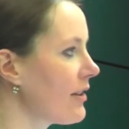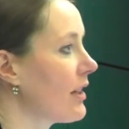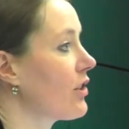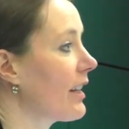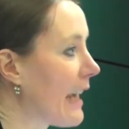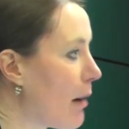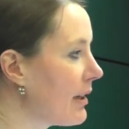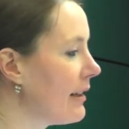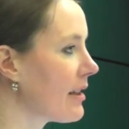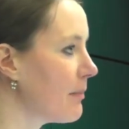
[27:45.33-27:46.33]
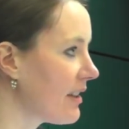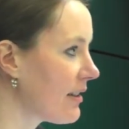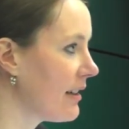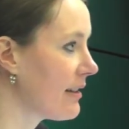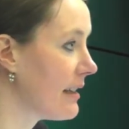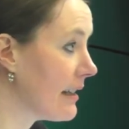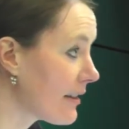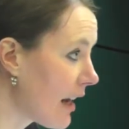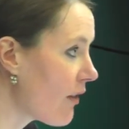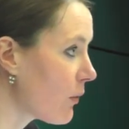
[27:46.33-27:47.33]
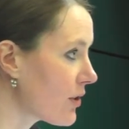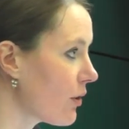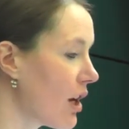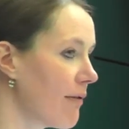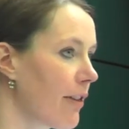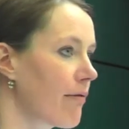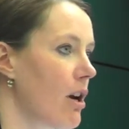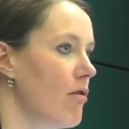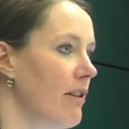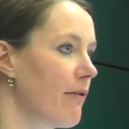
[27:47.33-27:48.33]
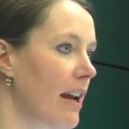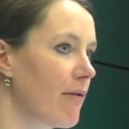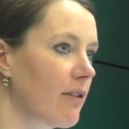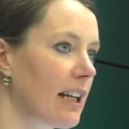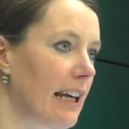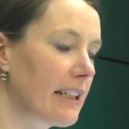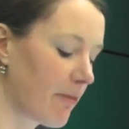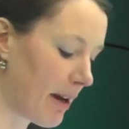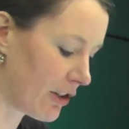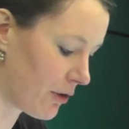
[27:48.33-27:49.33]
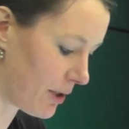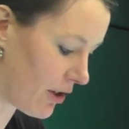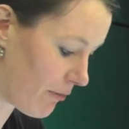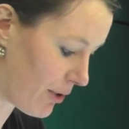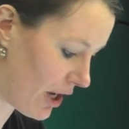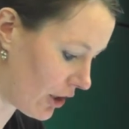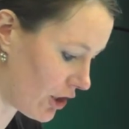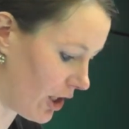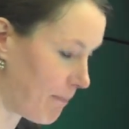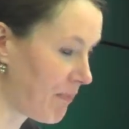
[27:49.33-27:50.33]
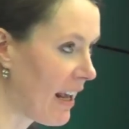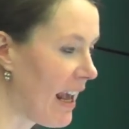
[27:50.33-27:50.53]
such that capitalism itself was not overthrown in favor of collective management of production?